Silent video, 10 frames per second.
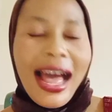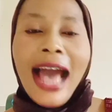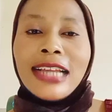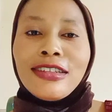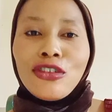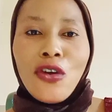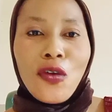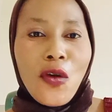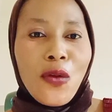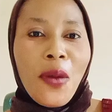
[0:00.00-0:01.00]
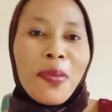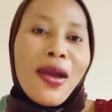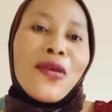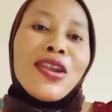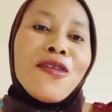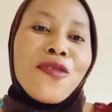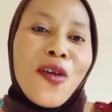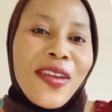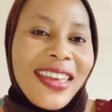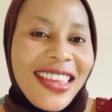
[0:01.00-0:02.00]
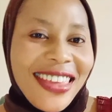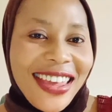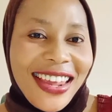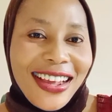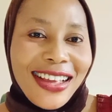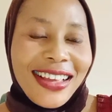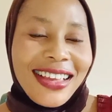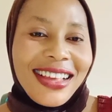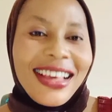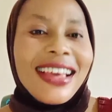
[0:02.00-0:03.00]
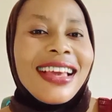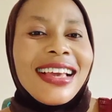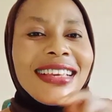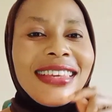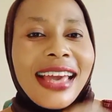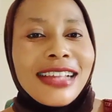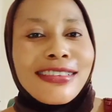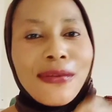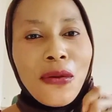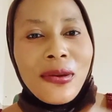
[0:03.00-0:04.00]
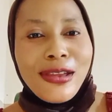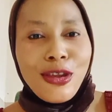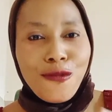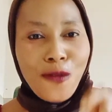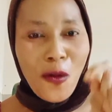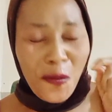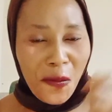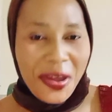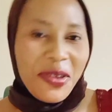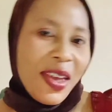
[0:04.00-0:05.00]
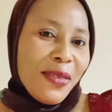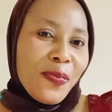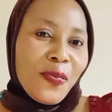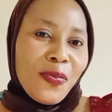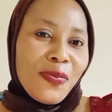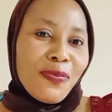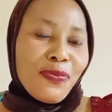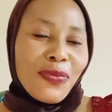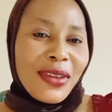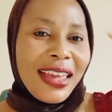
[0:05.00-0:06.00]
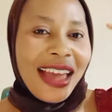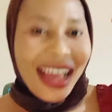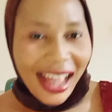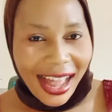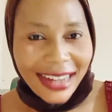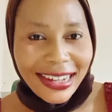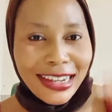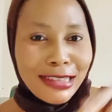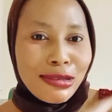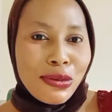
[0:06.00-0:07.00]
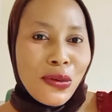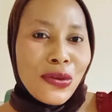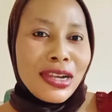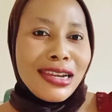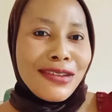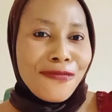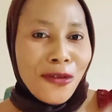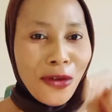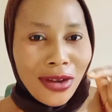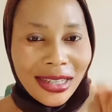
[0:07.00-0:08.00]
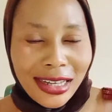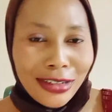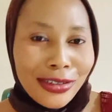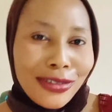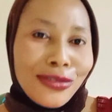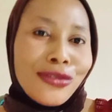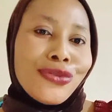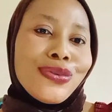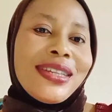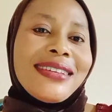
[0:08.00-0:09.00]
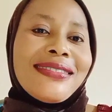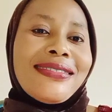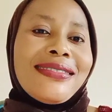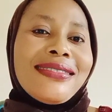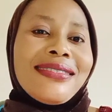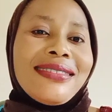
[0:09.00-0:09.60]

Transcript: I did not come with my olive oil here. Get olive oil. Add little olive oil to this.